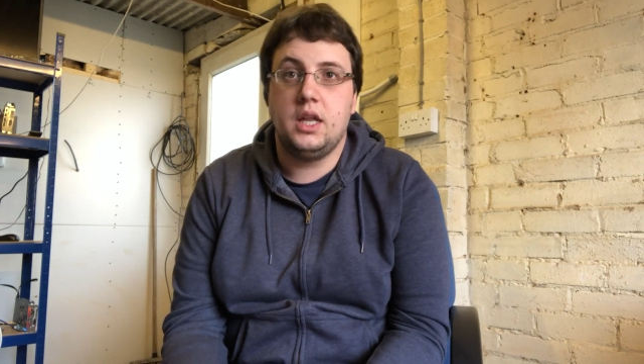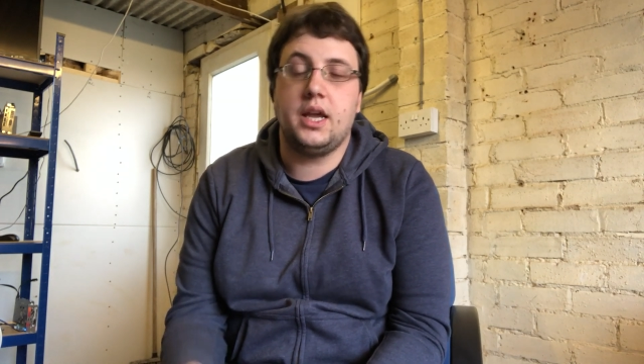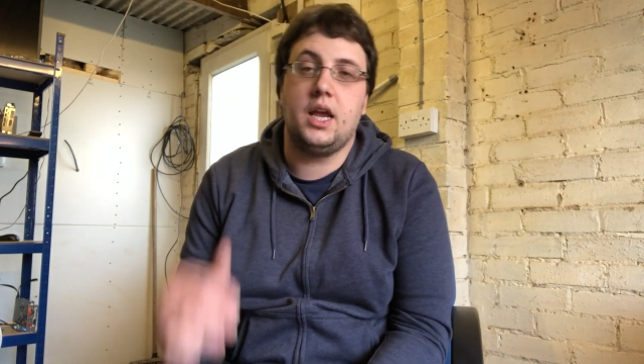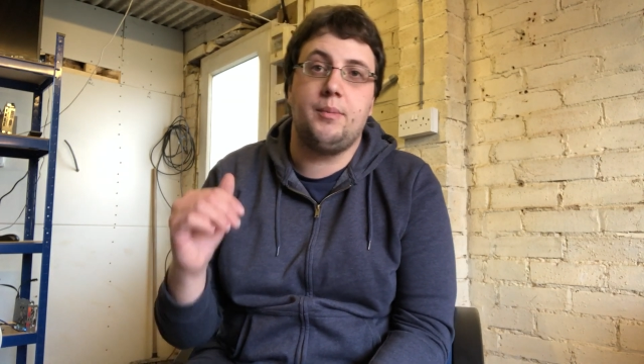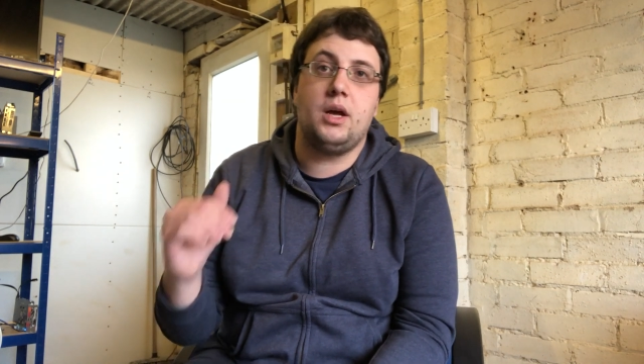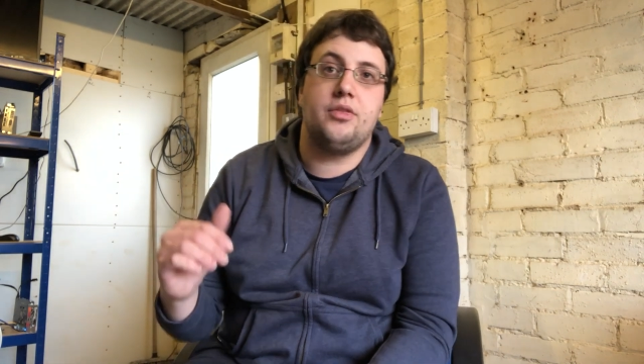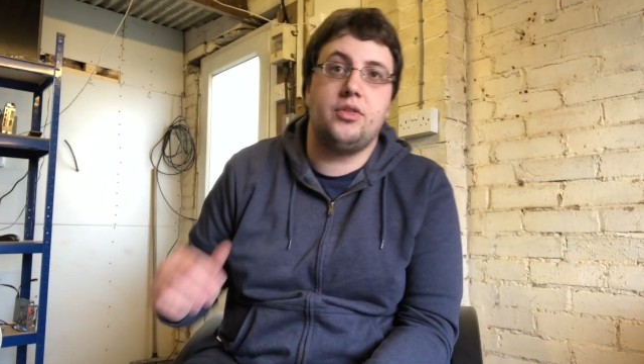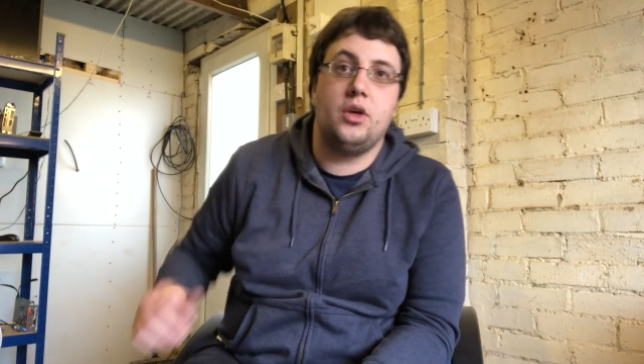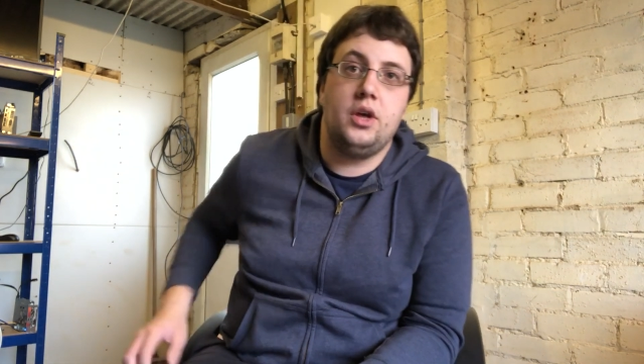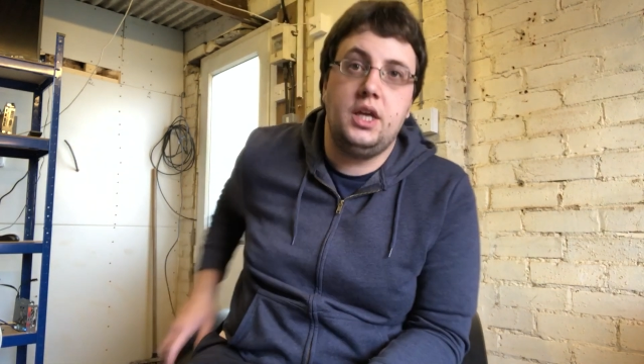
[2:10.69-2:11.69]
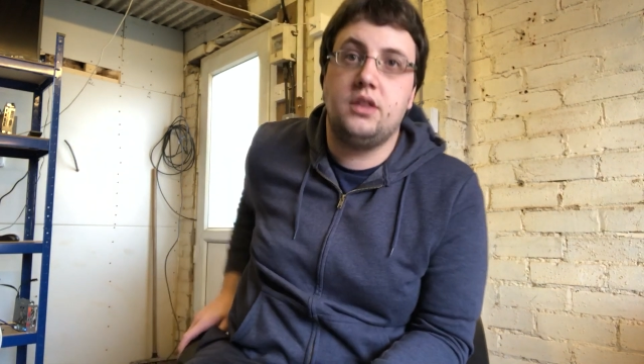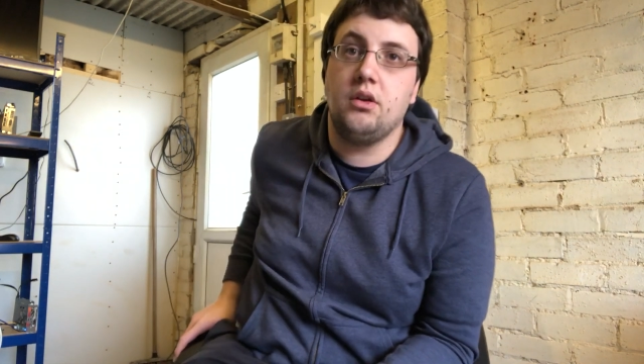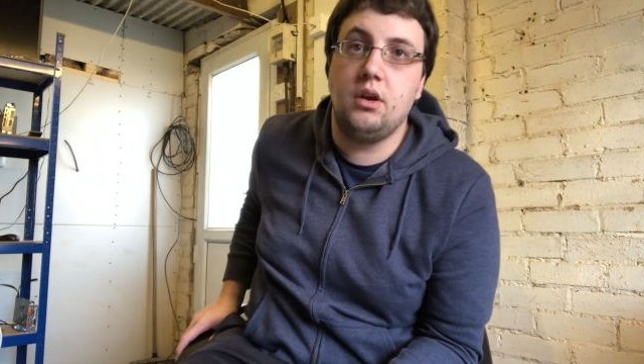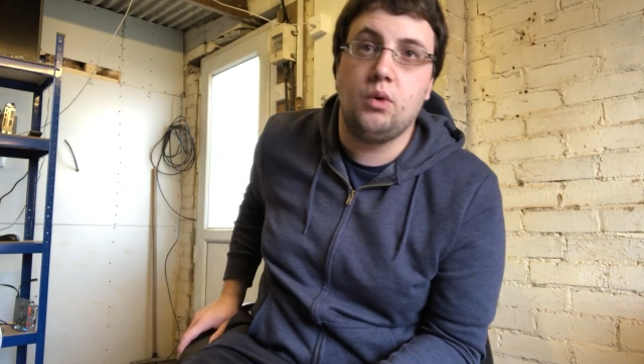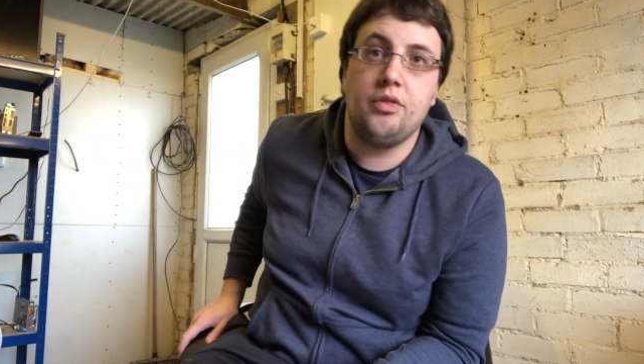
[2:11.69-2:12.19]
They're getting about 30,
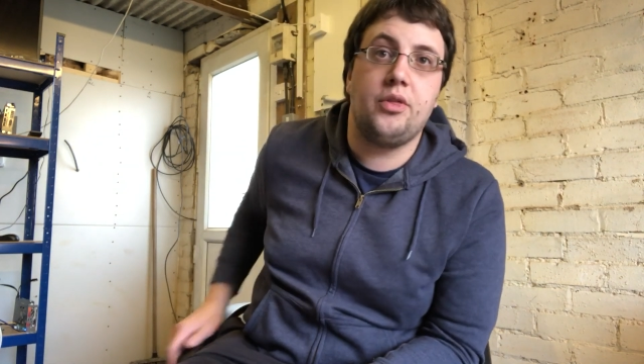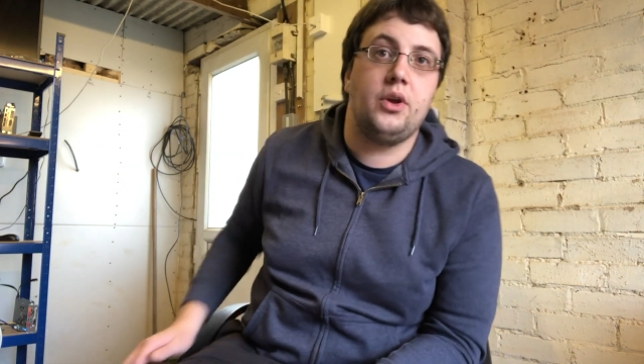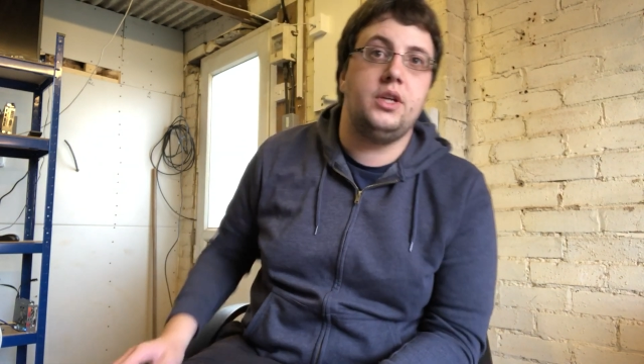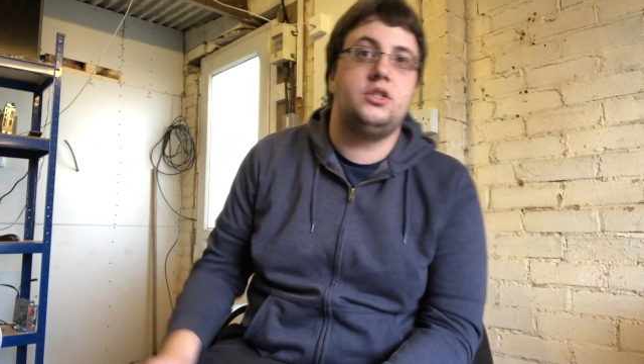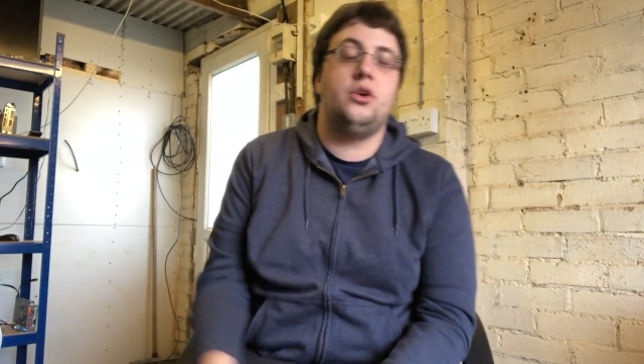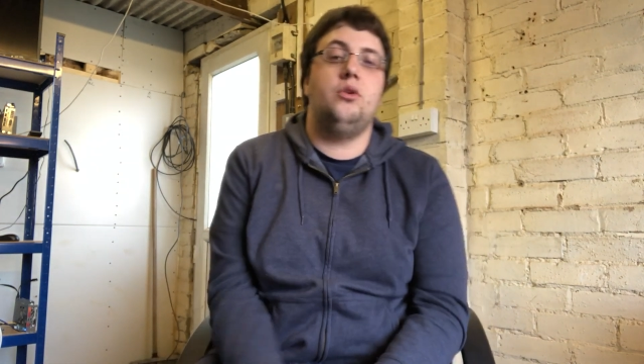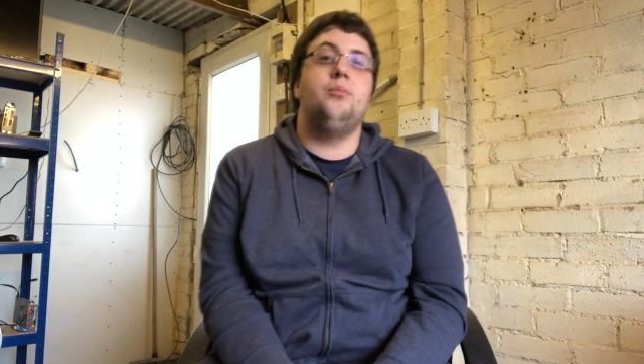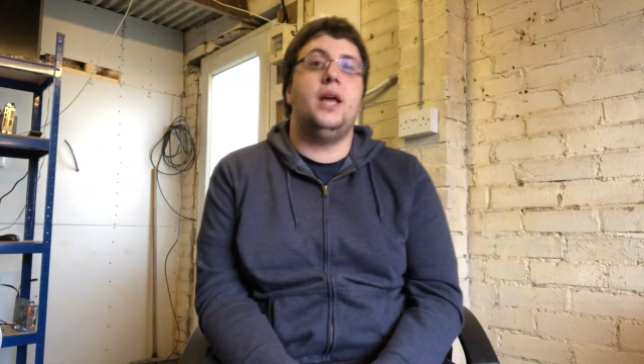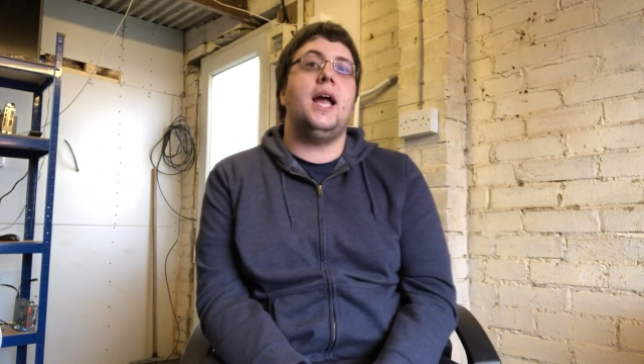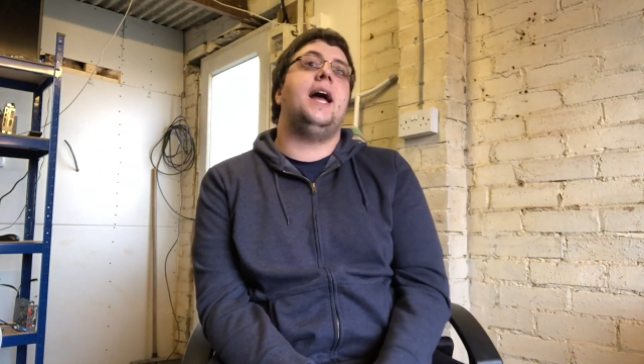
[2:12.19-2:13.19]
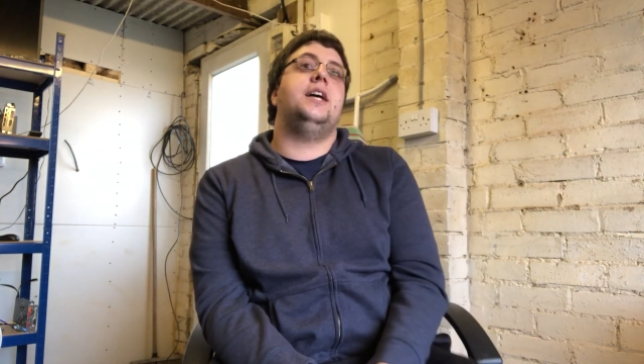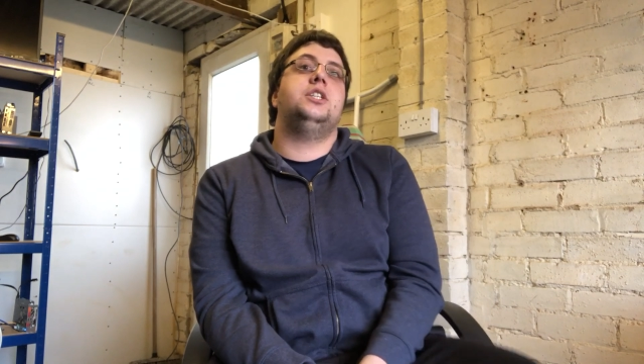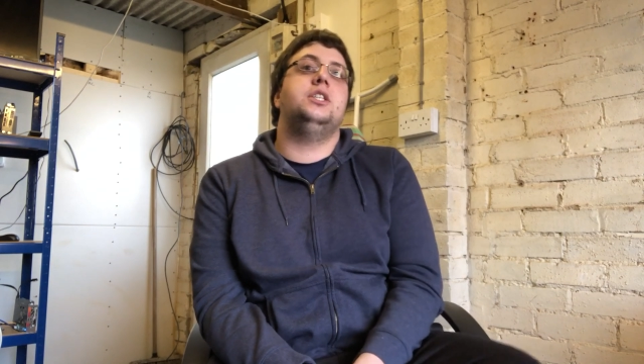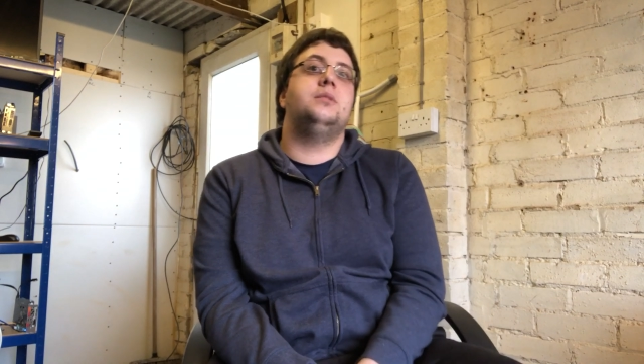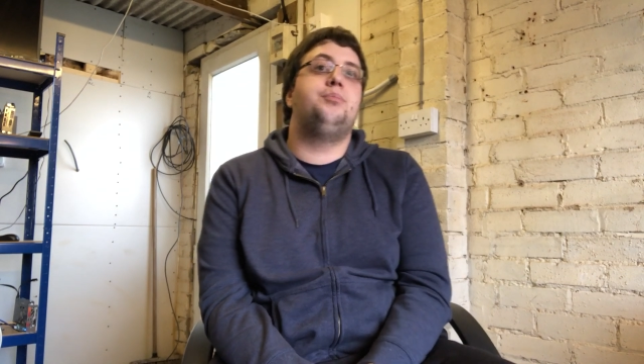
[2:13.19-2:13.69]
31, 32 mega
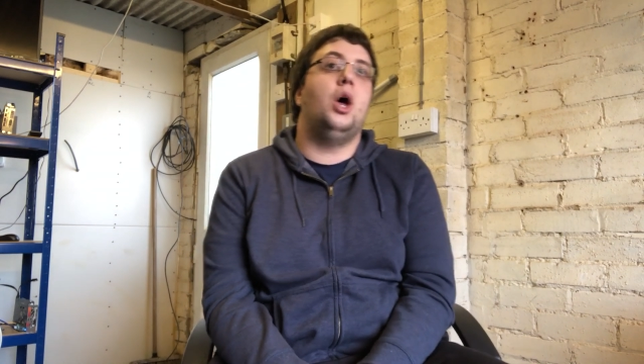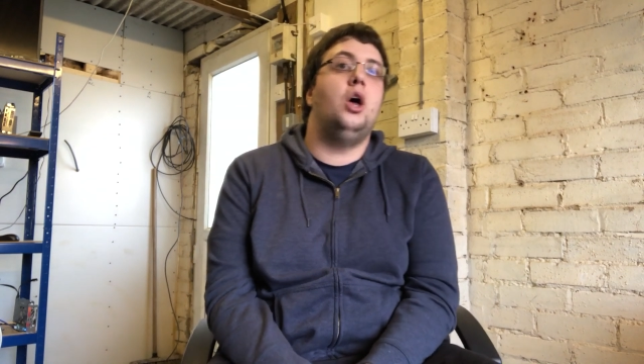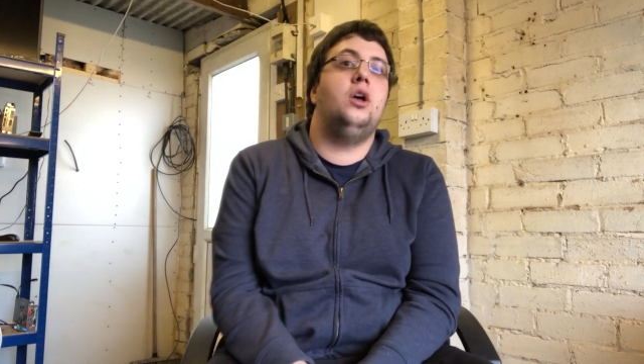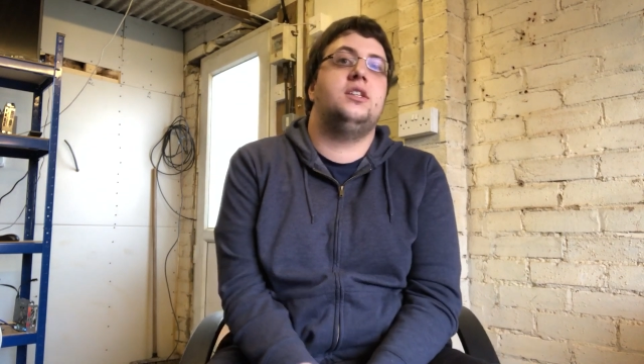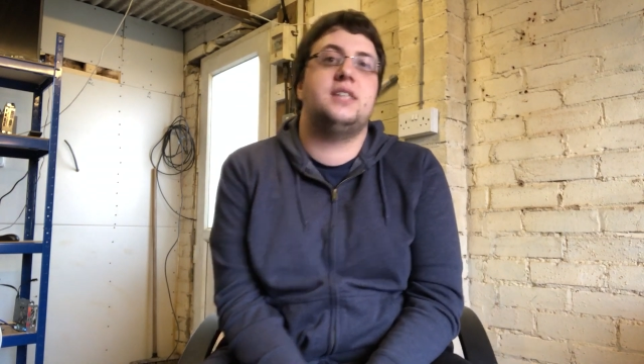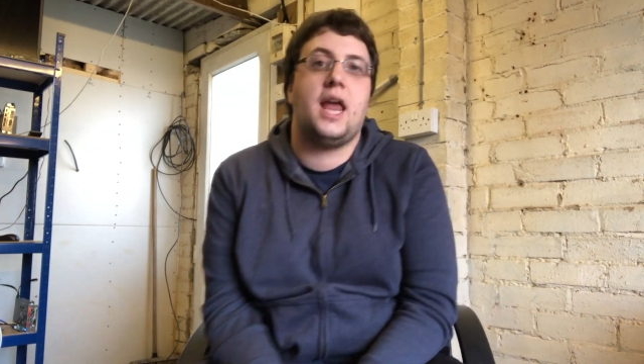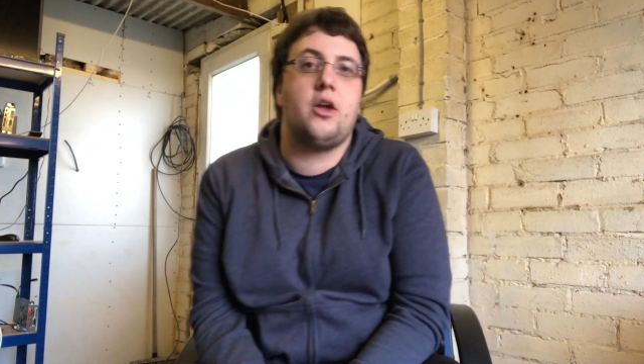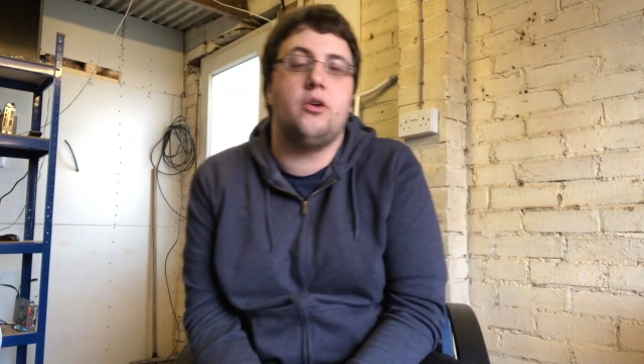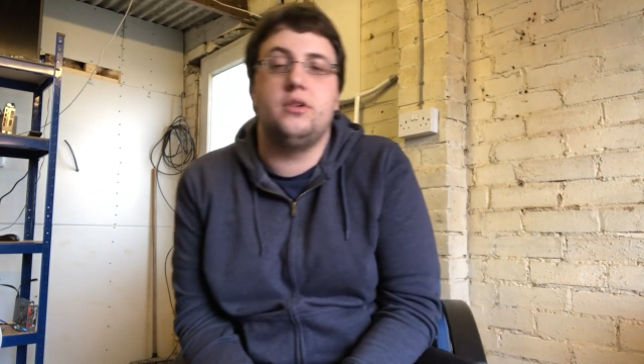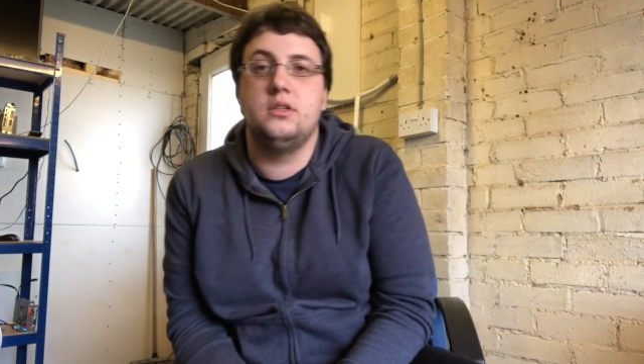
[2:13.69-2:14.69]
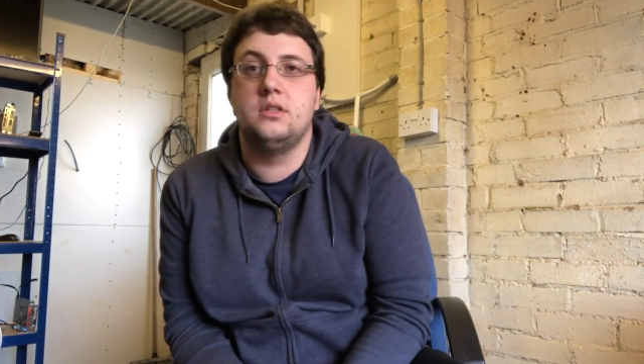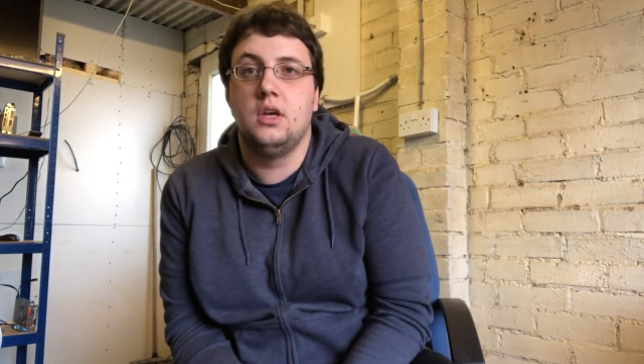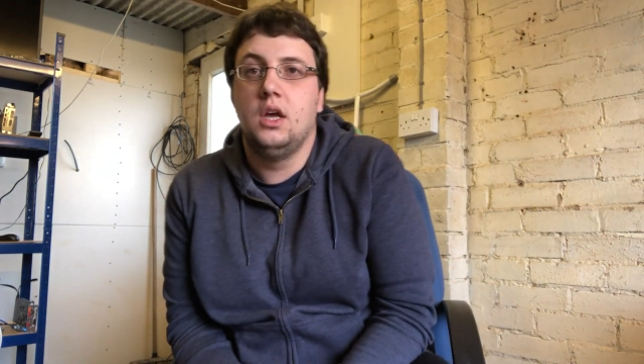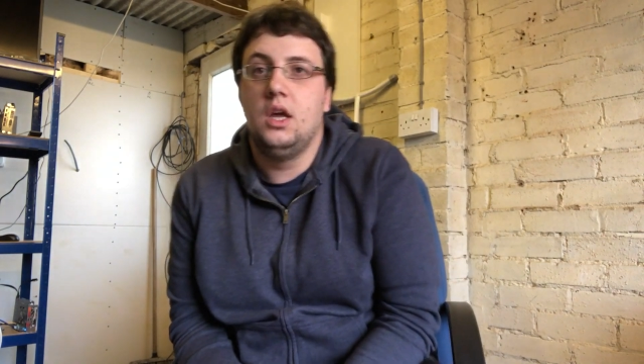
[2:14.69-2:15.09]
hashes per second